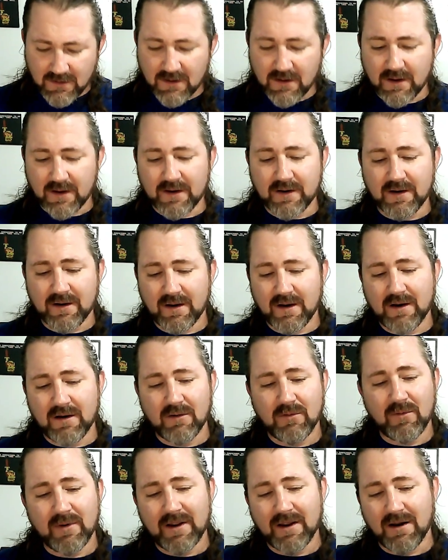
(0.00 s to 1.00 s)
And here
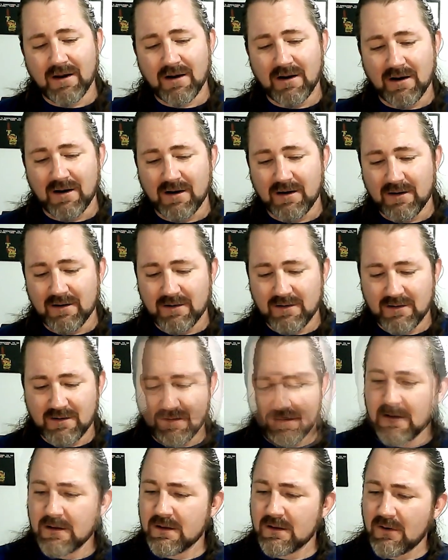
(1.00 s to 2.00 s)
we are.
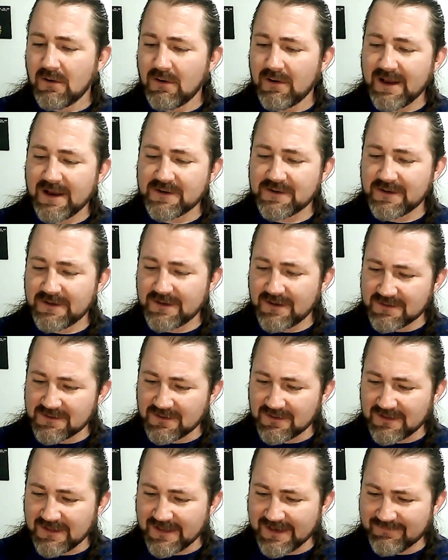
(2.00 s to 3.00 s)
The cord actually does
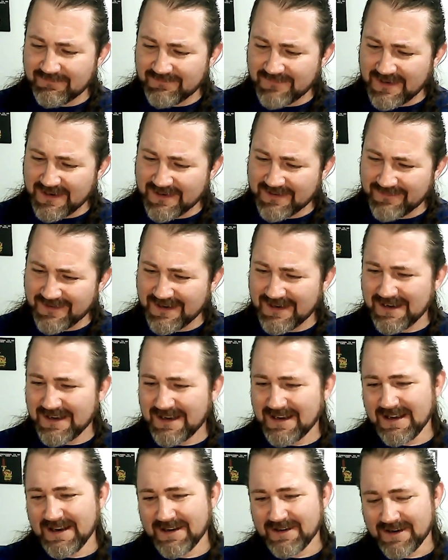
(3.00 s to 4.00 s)
look like it might...
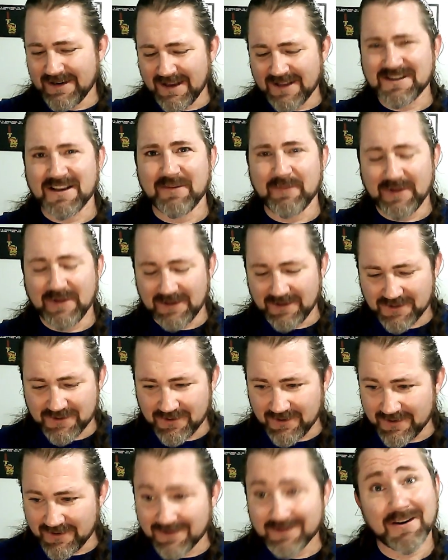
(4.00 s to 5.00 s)
Nah, it's going to be a little
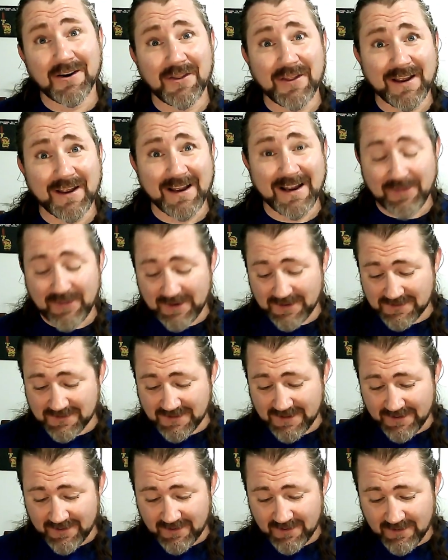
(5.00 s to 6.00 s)
short. Good thing I got the
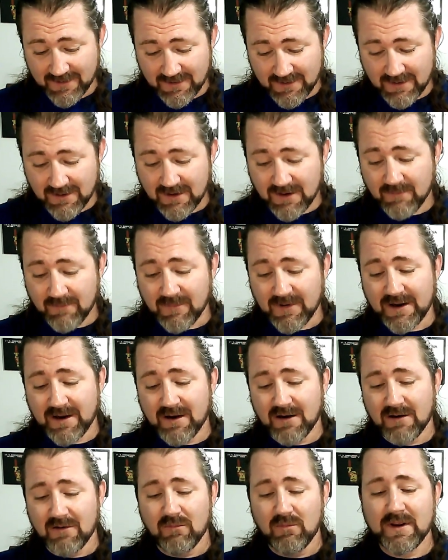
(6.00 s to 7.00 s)
extender. But
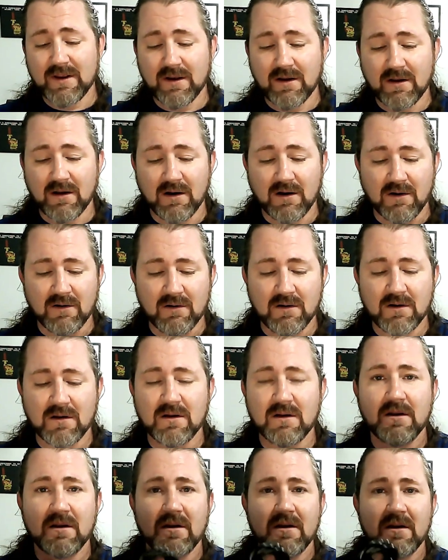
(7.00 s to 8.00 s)
here we go.
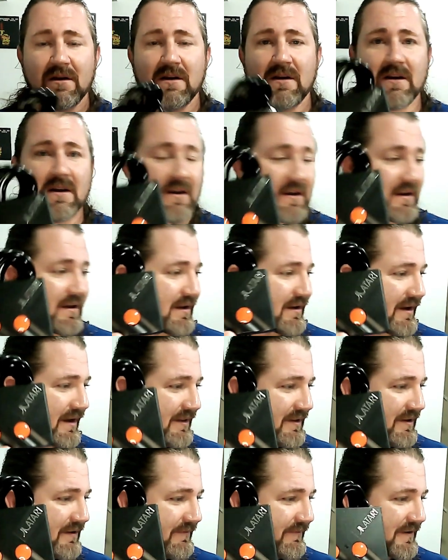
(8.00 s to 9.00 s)
Got
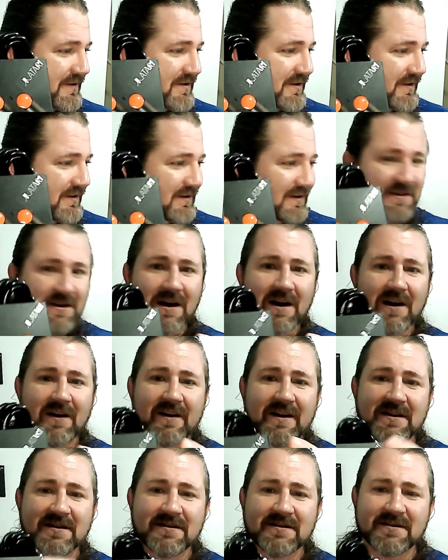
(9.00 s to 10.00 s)
the official
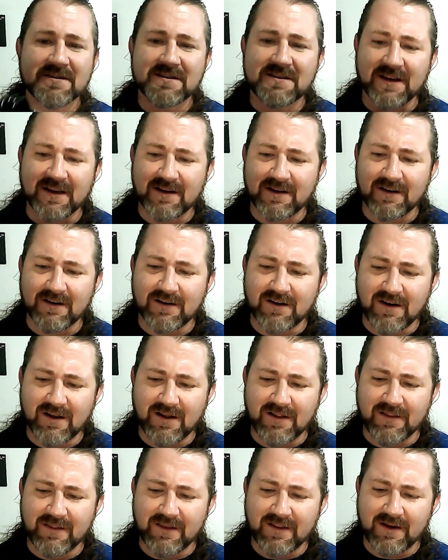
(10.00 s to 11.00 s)
Atari sticker
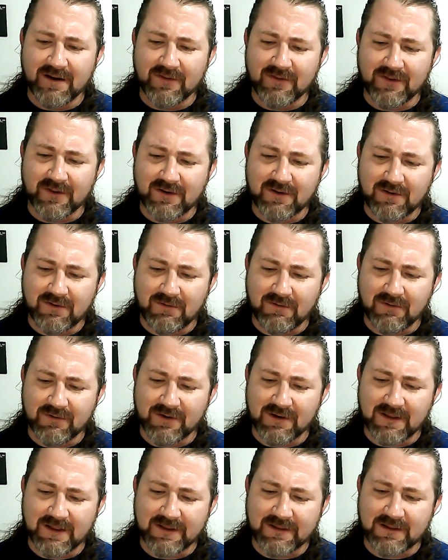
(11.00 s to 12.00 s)
on there on the corner
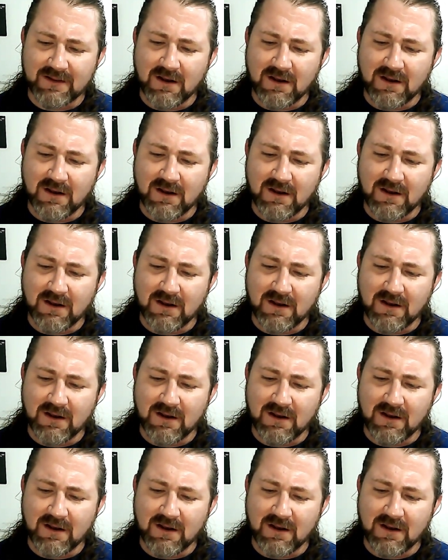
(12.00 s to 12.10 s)
like...